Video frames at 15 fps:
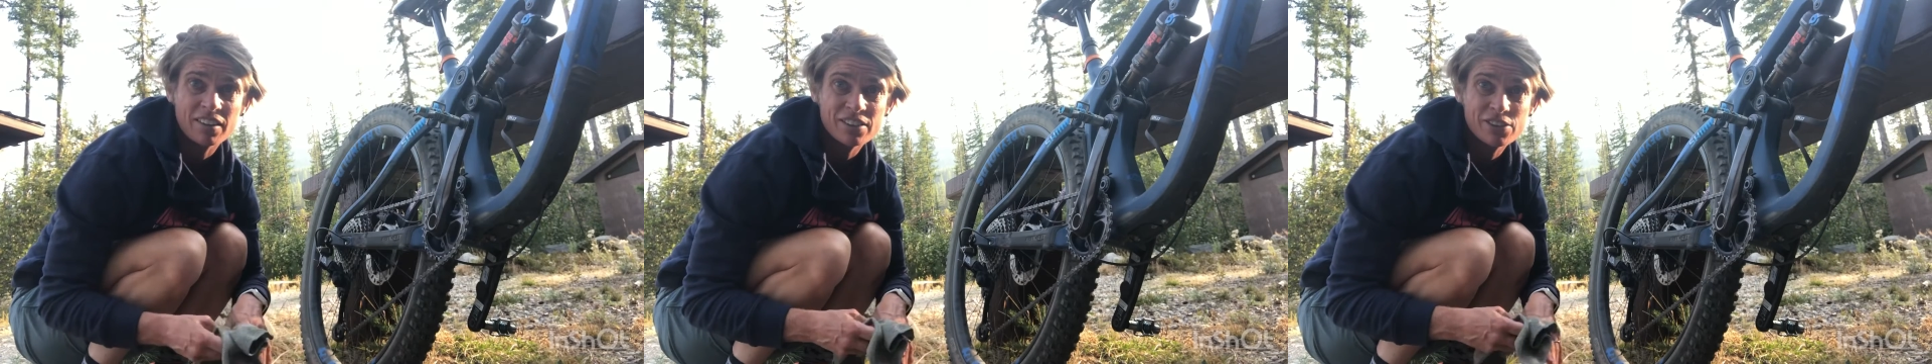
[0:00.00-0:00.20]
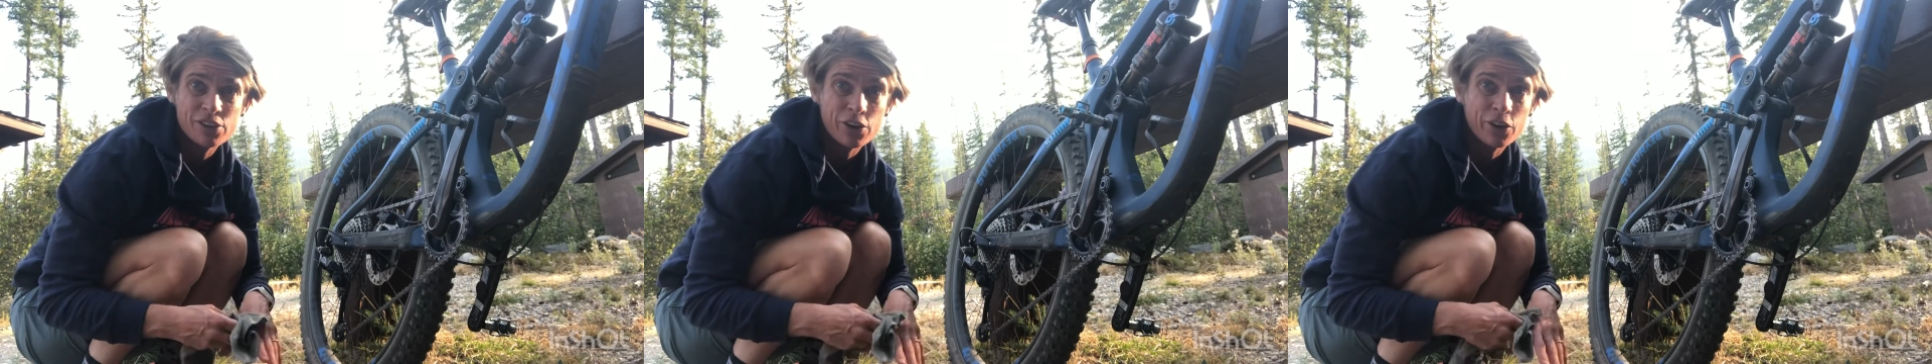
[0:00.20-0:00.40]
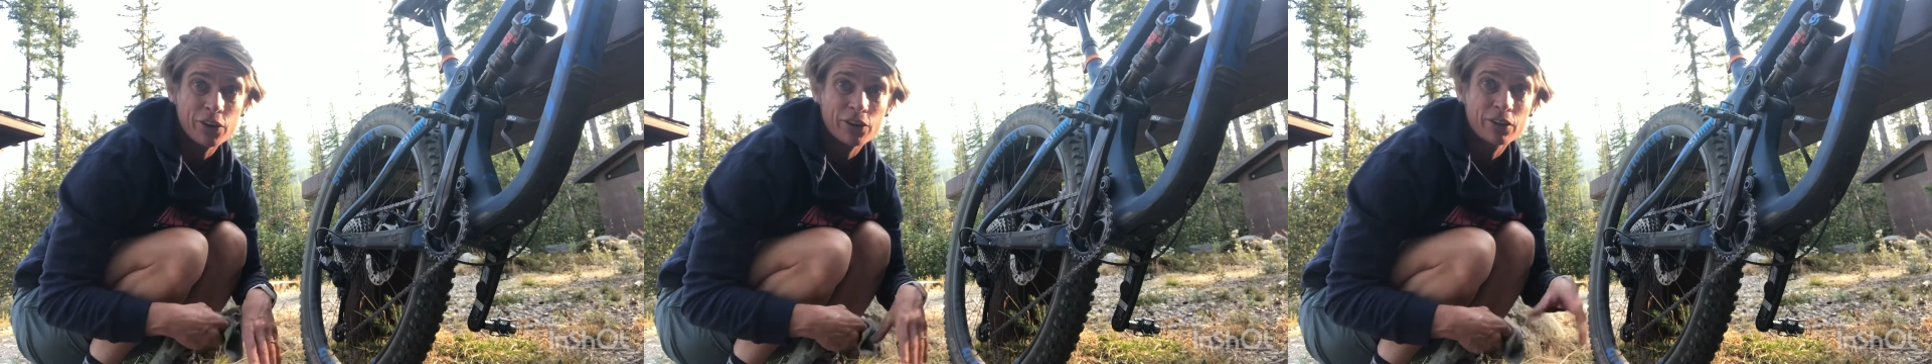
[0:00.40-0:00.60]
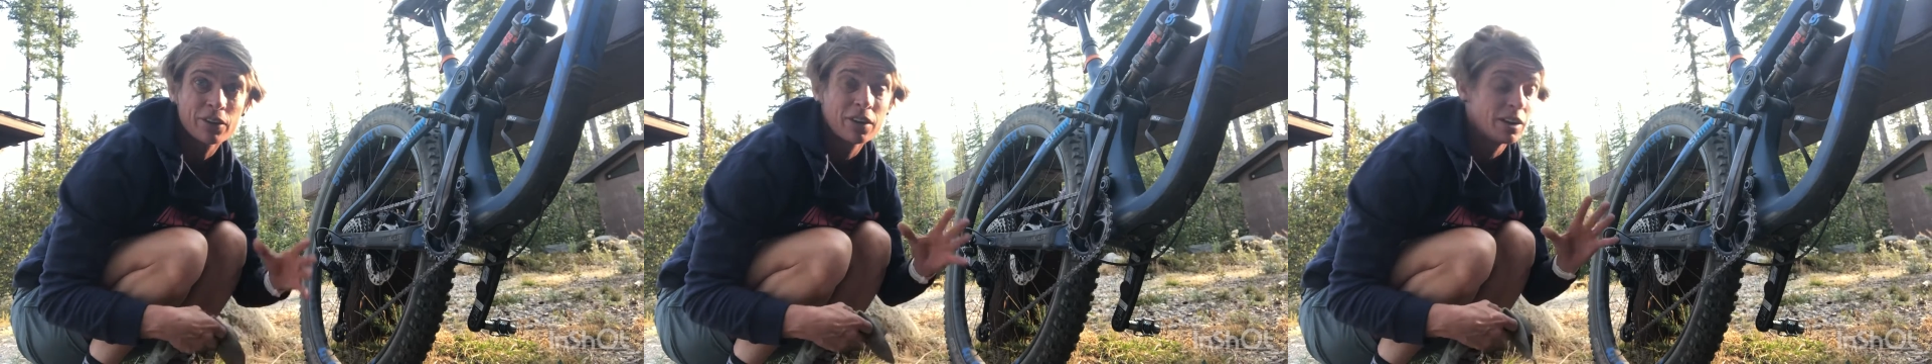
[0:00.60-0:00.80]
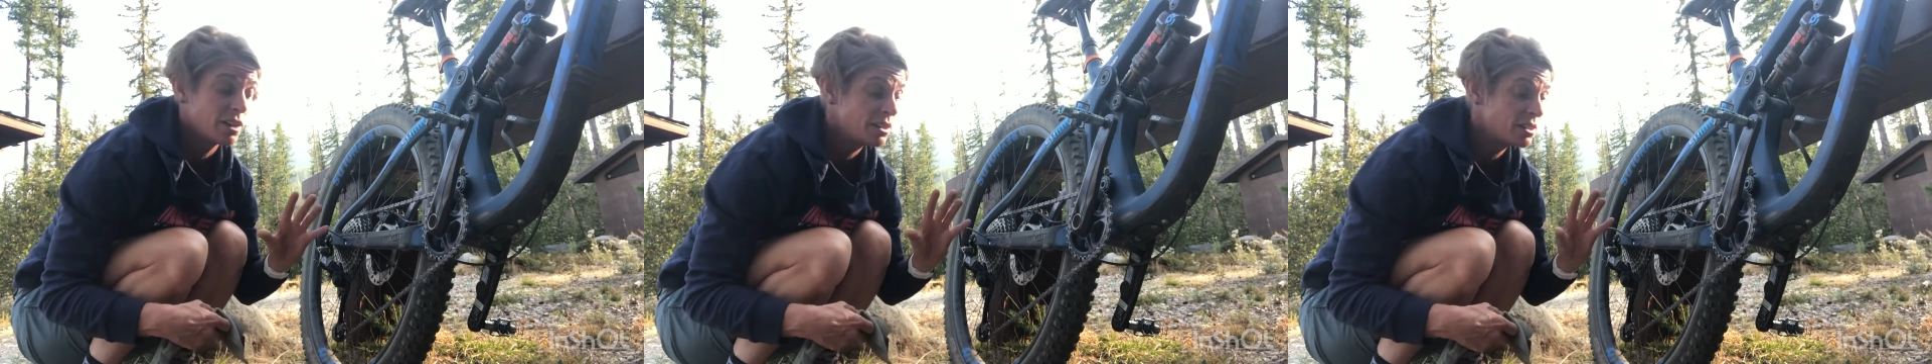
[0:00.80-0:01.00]
So
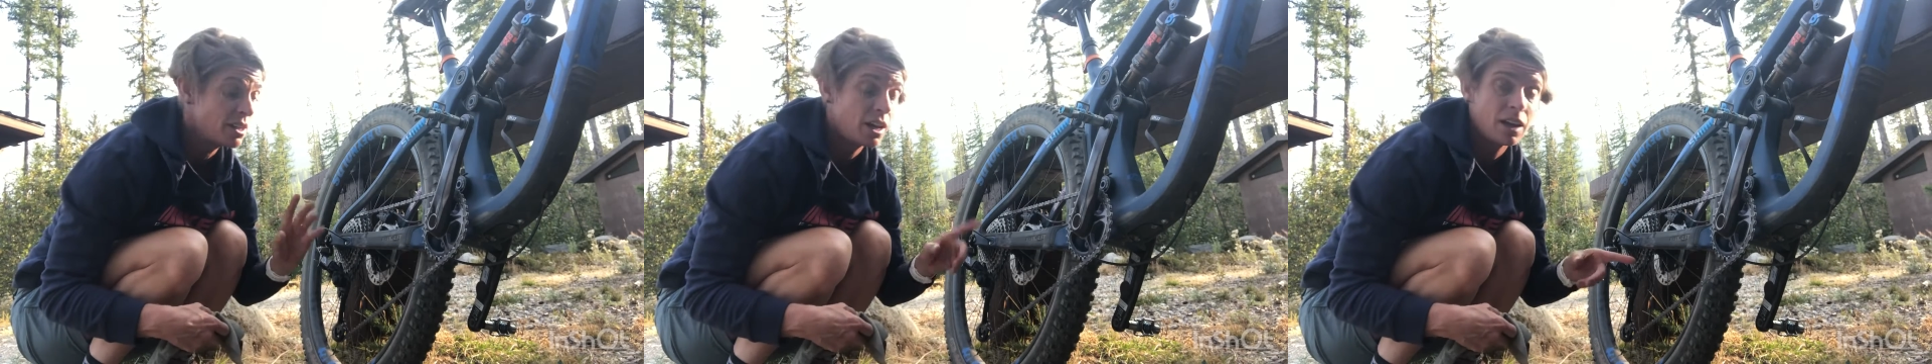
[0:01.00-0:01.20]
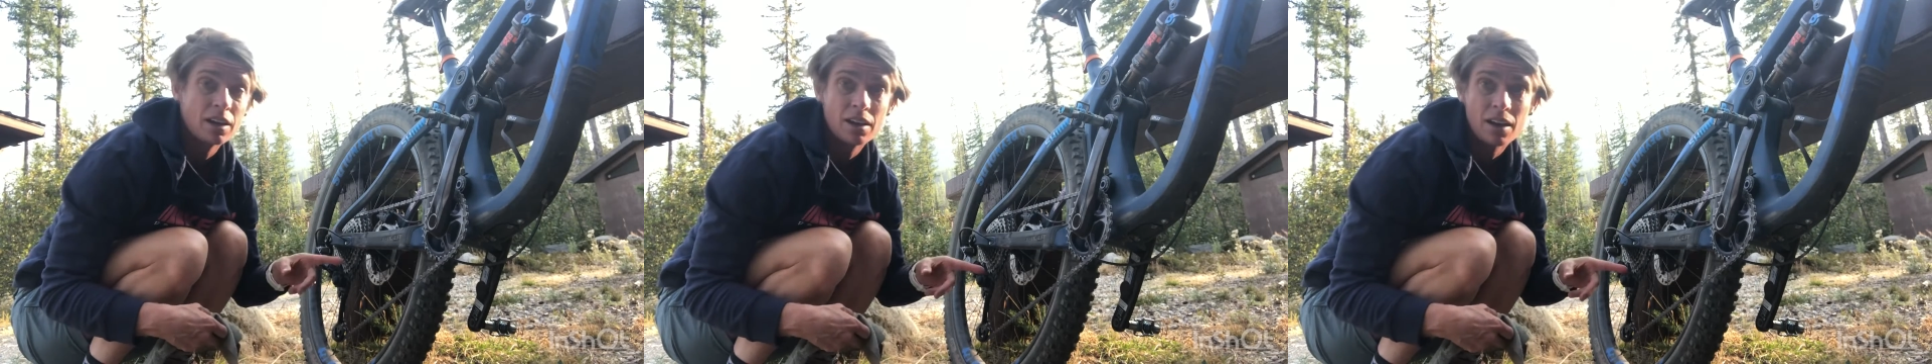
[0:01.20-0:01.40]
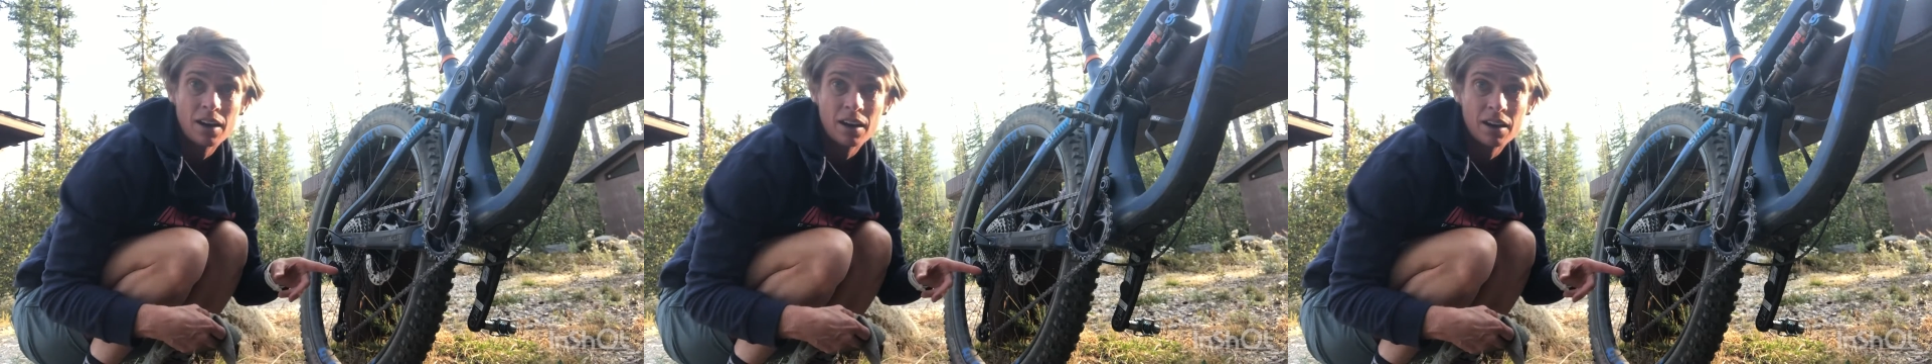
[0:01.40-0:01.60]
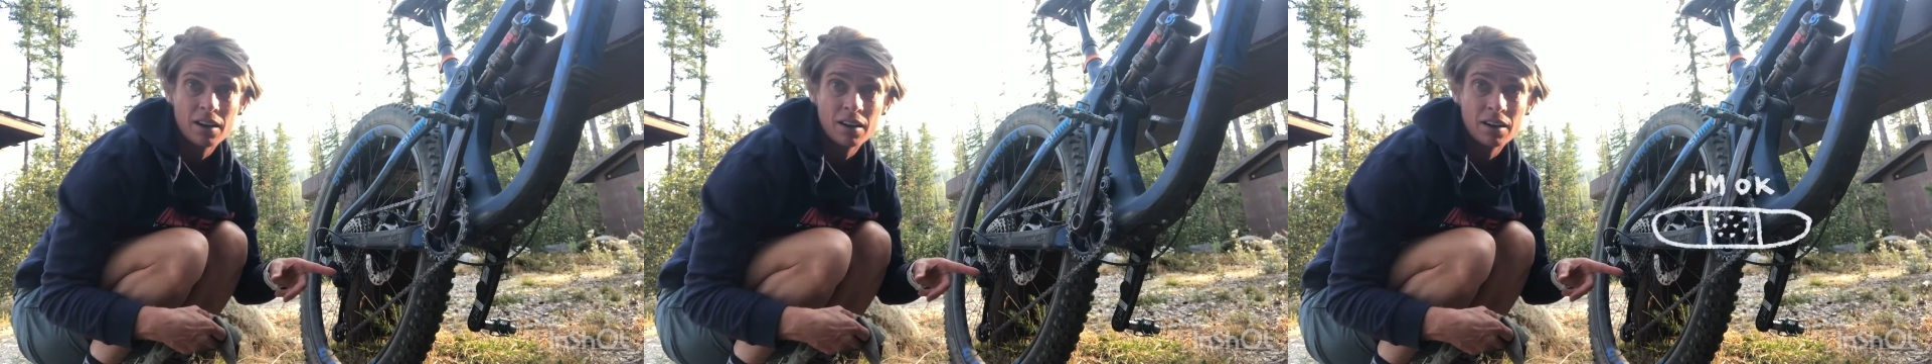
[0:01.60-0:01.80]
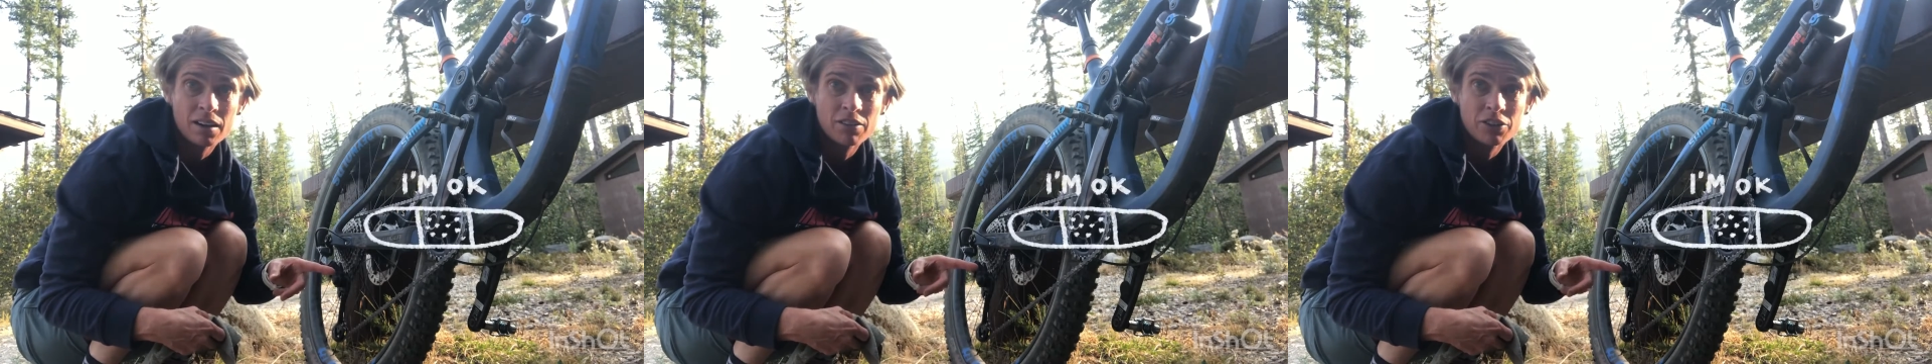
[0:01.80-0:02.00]
take
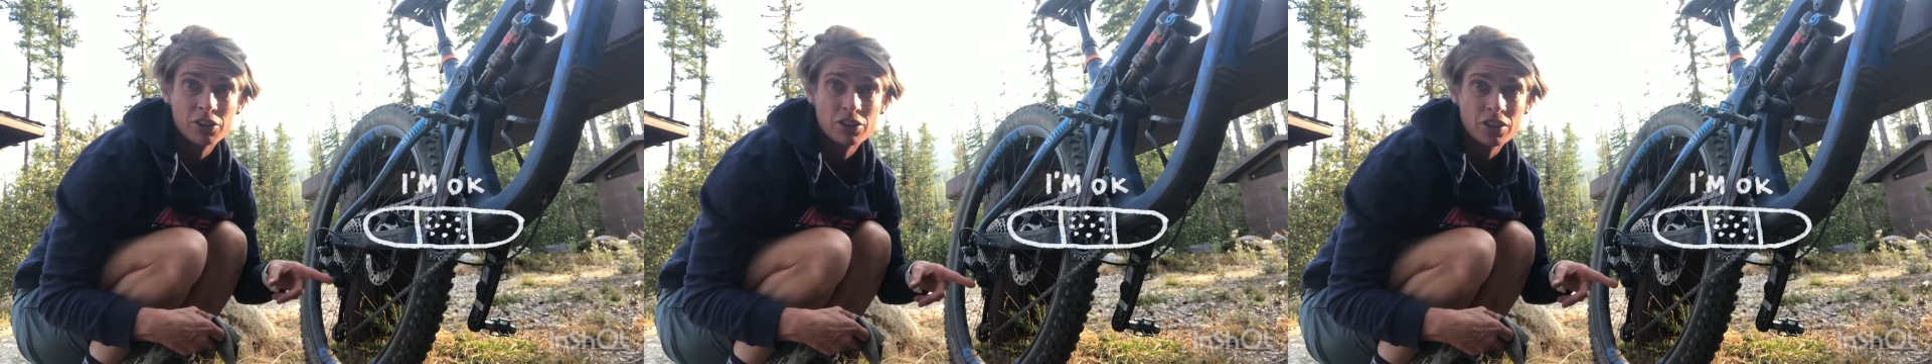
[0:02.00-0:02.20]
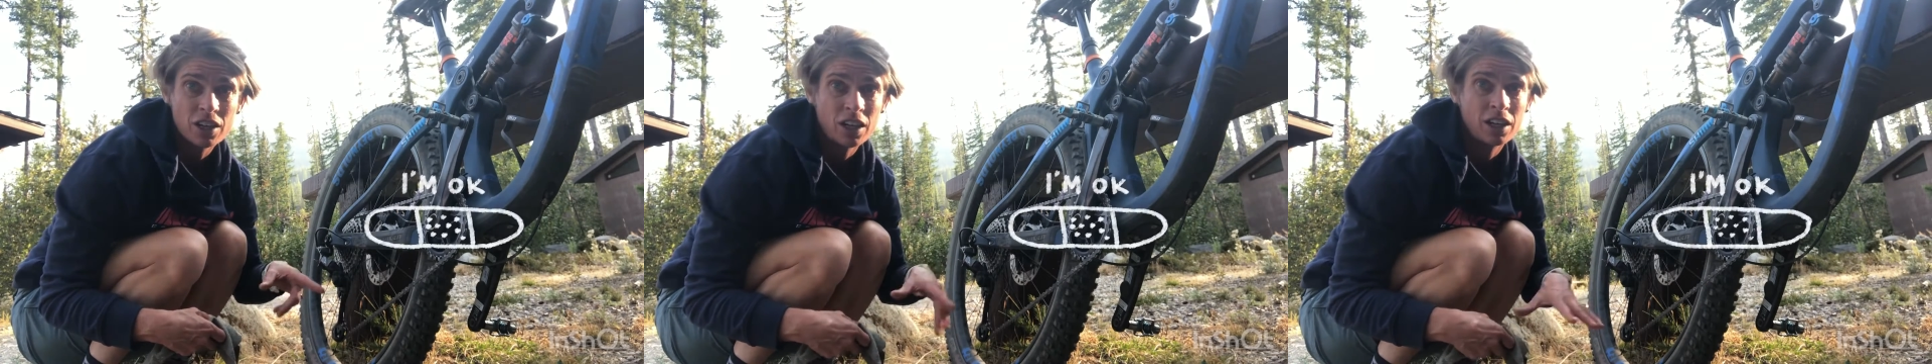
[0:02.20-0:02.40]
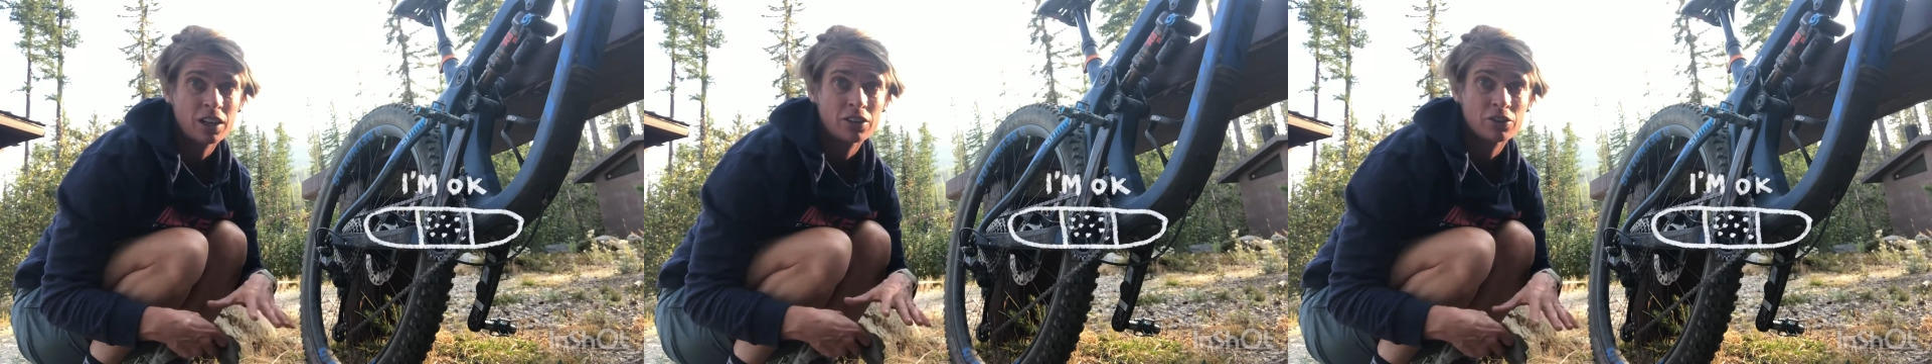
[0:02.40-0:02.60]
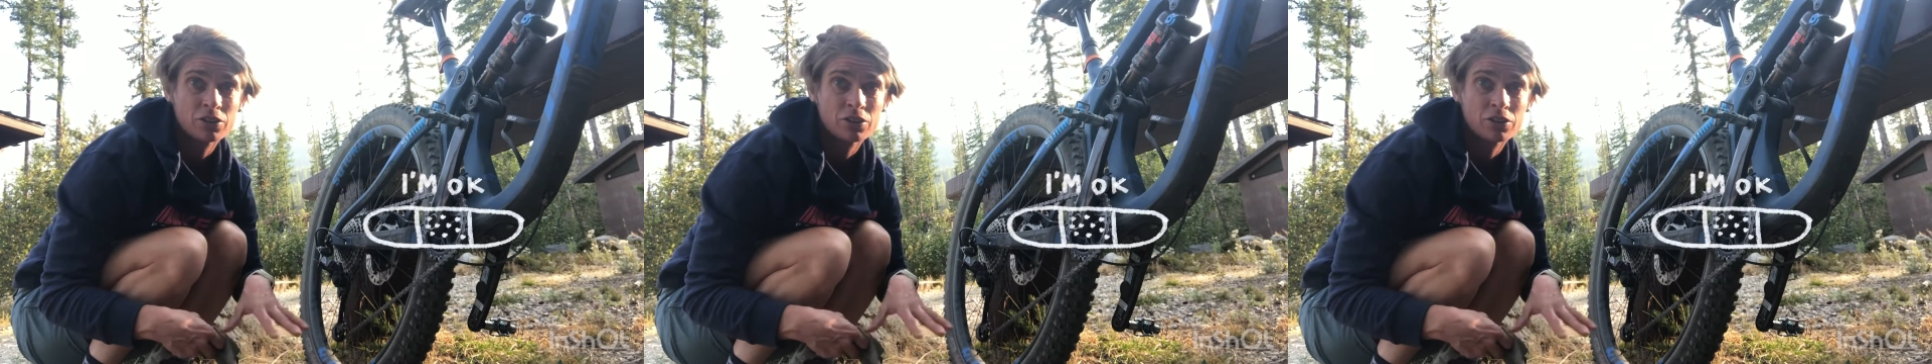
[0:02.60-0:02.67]
care of your chain.